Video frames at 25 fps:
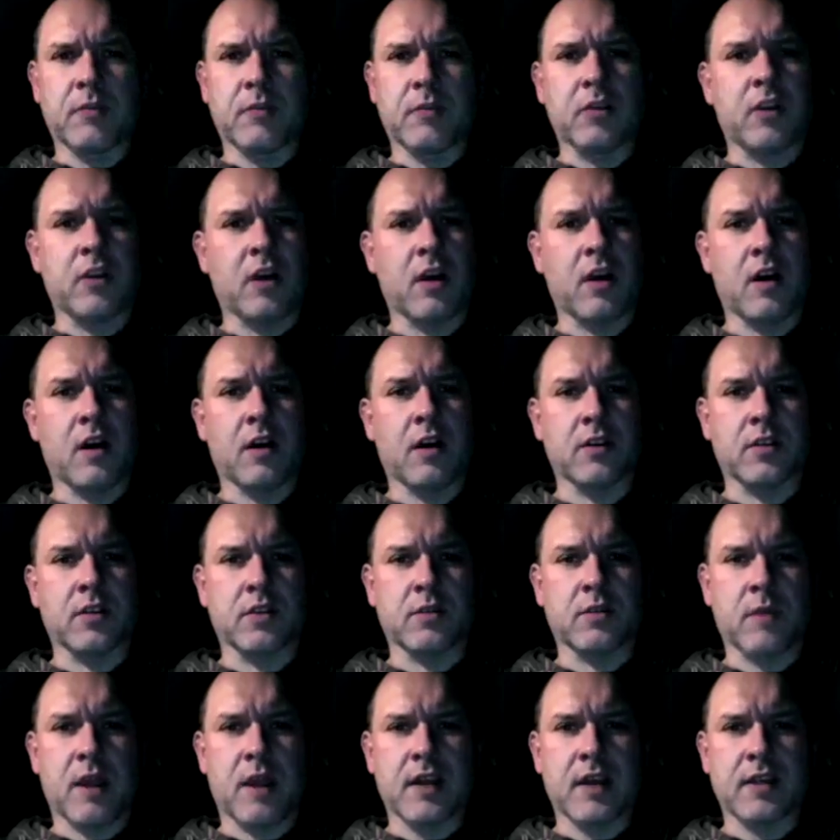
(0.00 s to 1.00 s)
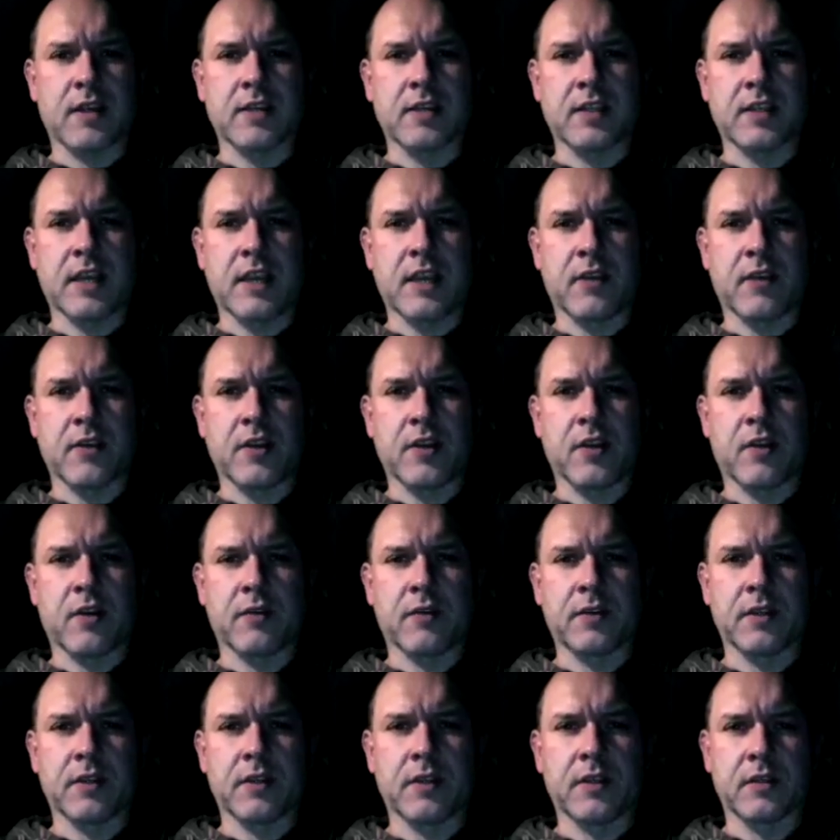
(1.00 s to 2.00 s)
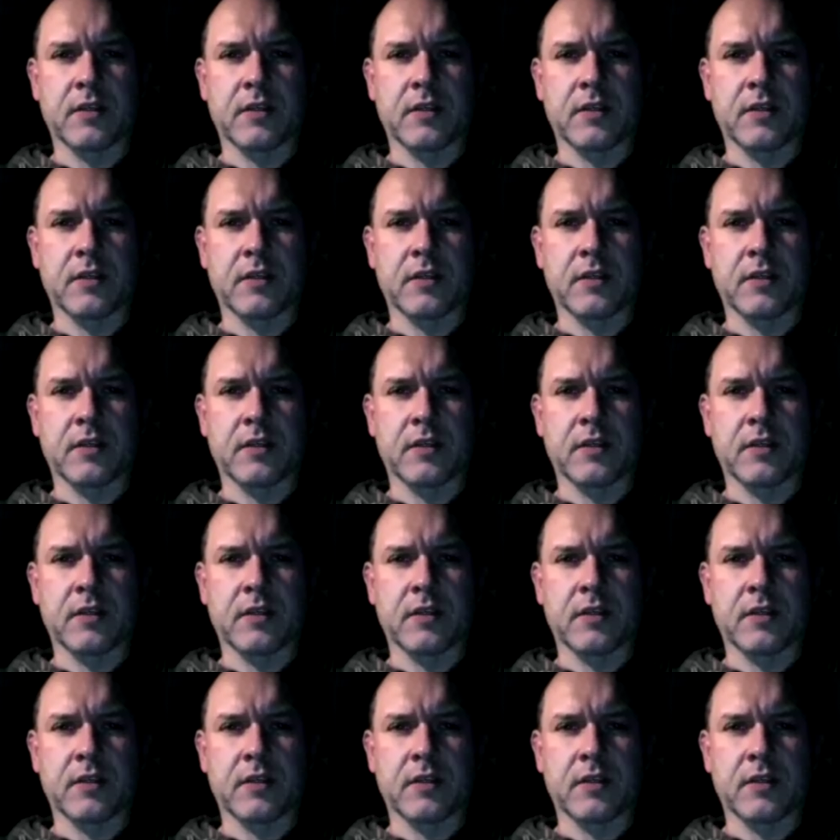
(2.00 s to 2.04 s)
hard swaggers out the office.